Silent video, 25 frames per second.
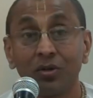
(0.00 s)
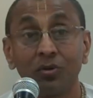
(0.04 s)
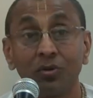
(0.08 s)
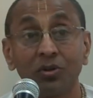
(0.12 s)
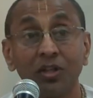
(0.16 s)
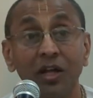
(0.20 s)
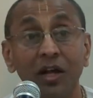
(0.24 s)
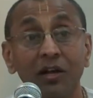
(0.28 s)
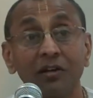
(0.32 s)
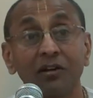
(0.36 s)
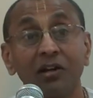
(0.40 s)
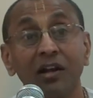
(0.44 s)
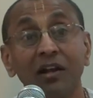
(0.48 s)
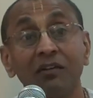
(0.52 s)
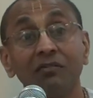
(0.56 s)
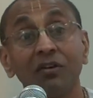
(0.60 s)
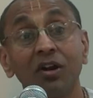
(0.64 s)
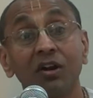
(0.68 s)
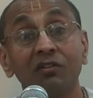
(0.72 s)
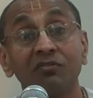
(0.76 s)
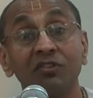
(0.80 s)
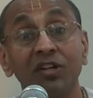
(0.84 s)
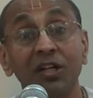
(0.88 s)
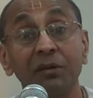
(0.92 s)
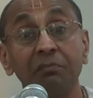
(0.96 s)
That
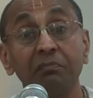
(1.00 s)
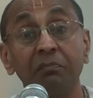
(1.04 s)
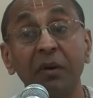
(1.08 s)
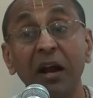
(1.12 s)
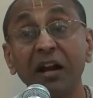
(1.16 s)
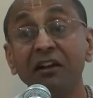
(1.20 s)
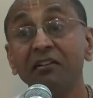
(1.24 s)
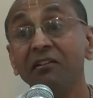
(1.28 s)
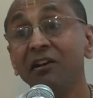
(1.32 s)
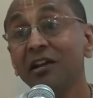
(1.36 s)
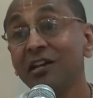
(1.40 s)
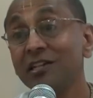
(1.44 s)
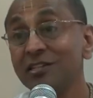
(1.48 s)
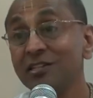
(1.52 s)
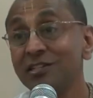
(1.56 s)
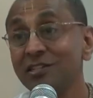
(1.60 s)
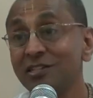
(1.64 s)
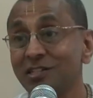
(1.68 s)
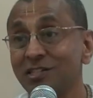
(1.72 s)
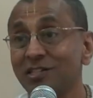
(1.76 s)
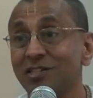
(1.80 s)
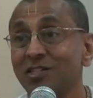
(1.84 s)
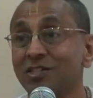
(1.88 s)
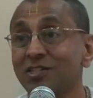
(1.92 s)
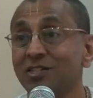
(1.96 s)
level of
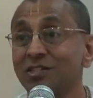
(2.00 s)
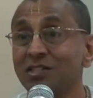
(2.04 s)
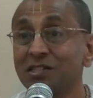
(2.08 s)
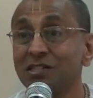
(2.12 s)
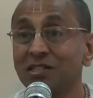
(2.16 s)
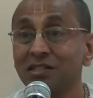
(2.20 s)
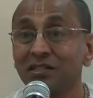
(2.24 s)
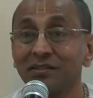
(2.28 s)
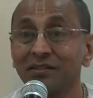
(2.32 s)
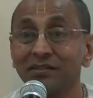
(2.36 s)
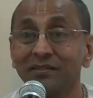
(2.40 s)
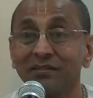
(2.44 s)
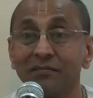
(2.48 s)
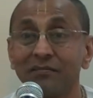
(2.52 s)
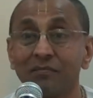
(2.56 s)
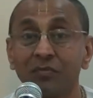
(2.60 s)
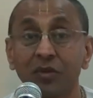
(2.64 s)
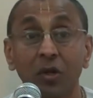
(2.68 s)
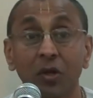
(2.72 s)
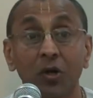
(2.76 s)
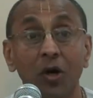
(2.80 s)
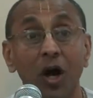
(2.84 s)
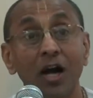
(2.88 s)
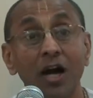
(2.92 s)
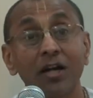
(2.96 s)
dependence,
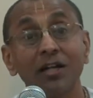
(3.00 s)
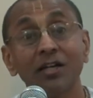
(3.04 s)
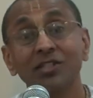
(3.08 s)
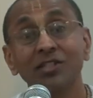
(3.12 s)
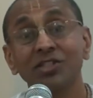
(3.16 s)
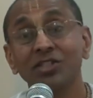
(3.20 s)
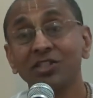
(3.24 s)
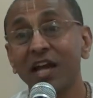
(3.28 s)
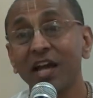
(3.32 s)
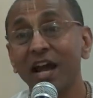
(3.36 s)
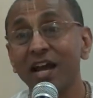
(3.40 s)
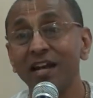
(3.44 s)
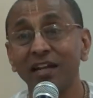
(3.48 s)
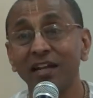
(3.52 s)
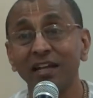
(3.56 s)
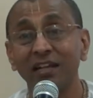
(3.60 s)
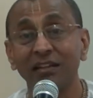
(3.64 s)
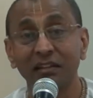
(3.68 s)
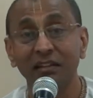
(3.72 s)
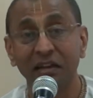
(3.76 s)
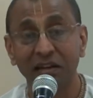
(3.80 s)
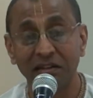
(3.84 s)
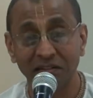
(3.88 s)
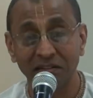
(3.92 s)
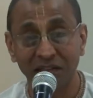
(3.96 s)
understanding
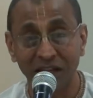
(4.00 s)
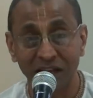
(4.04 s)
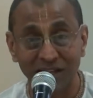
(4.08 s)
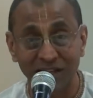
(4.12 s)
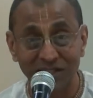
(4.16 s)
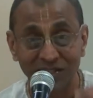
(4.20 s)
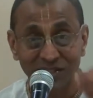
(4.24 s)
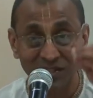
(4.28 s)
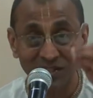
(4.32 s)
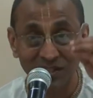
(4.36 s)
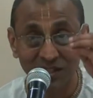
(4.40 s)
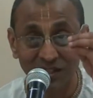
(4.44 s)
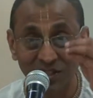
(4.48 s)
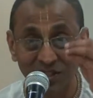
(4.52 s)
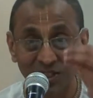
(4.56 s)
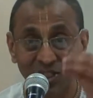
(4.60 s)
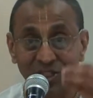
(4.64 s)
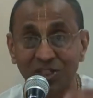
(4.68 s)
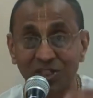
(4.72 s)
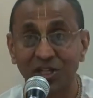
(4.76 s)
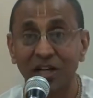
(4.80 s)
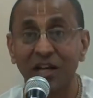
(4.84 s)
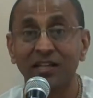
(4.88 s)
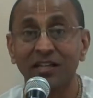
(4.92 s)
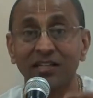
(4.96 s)
that yes,
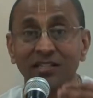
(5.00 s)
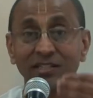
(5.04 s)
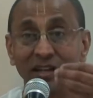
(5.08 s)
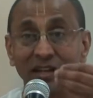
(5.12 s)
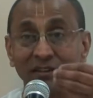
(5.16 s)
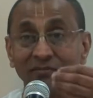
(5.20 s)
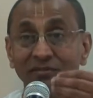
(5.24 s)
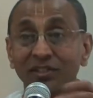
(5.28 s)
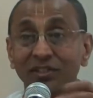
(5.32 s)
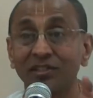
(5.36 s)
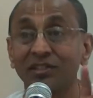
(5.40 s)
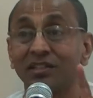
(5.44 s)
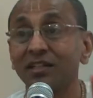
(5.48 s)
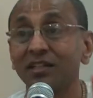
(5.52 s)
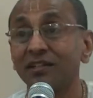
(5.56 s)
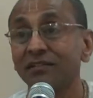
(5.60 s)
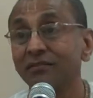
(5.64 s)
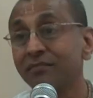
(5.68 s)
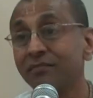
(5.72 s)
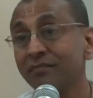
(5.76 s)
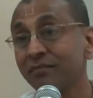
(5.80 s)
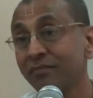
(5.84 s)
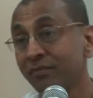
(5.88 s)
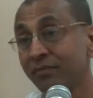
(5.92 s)
Krishna is everything.